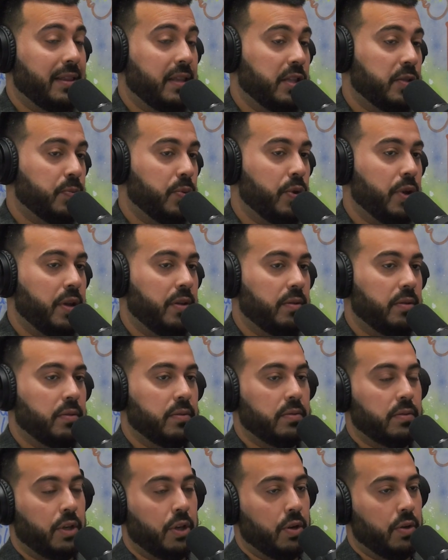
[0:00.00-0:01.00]
at this point,
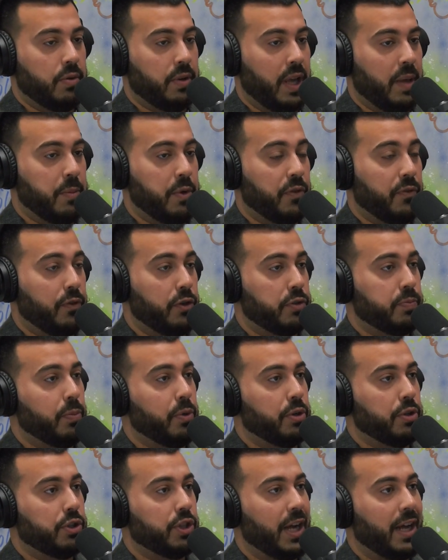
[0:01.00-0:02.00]
name your
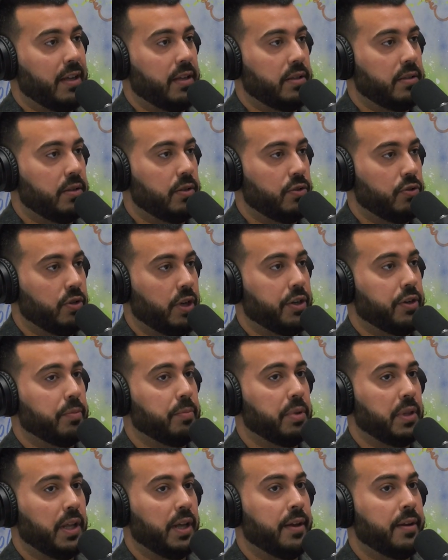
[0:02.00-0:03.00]
firstborn child, draw
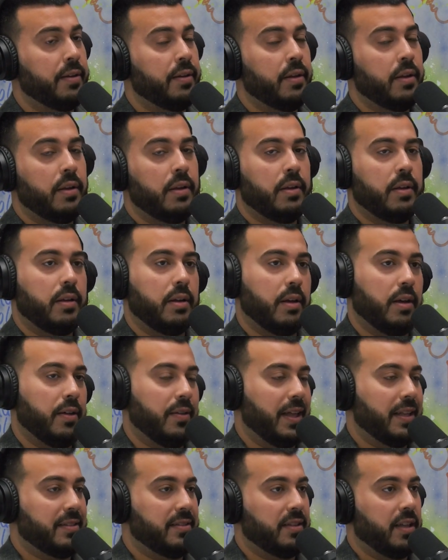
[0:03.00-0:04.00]
your blood,
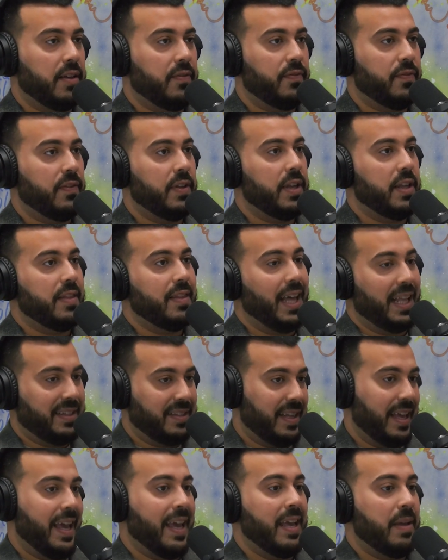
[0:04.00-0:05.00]
all that stuff.
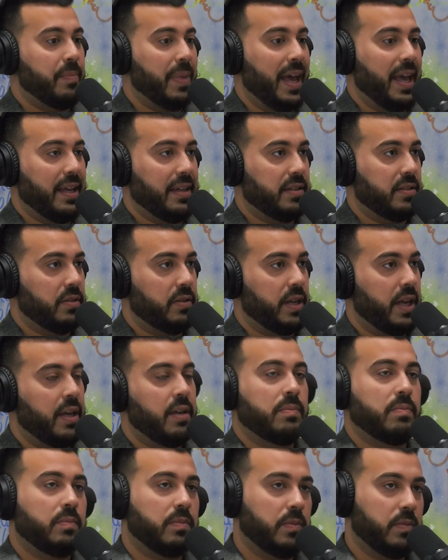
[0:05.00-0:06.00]
That's A banks,
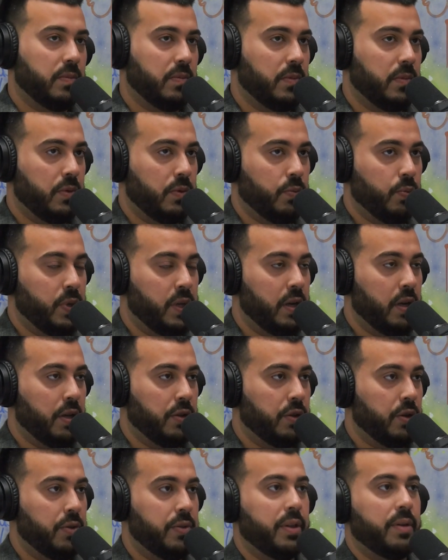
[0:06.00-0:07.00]
okay? We
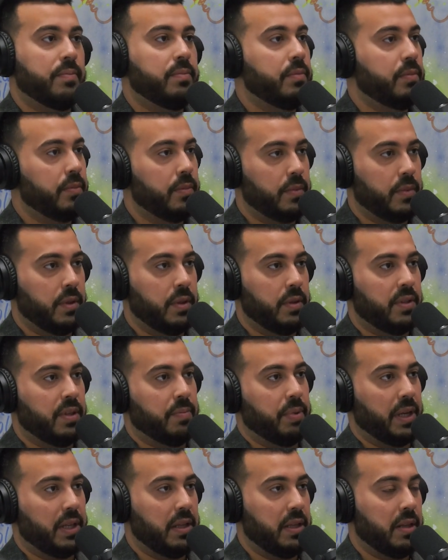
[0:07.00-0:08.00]
all know them.
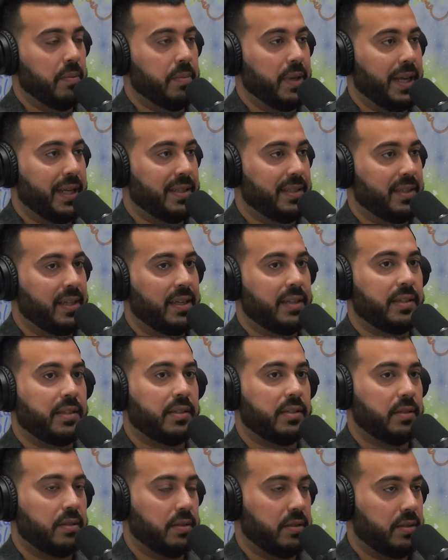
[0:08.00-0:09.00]
Typically the big
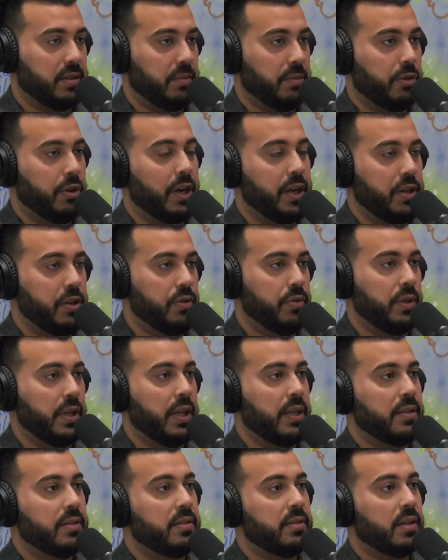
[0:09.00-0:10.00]
six, some credit
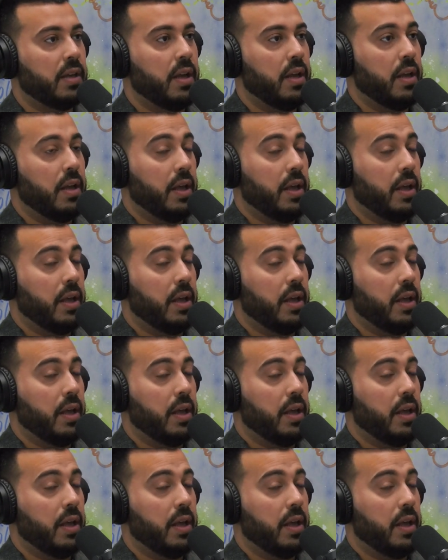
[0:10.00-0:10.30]
unions,